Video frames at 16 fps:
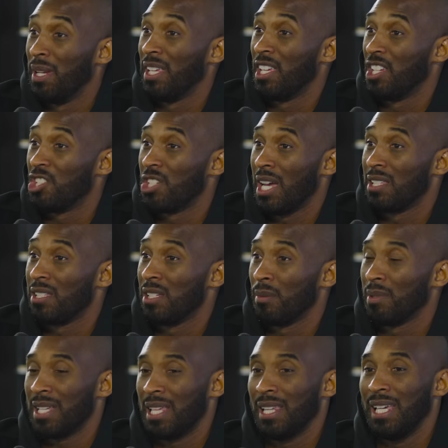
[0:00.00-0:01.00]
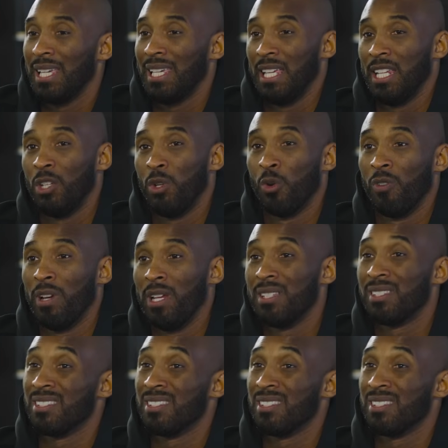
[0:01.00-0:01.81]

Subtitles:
and get shots up. Because I like getting the arenas.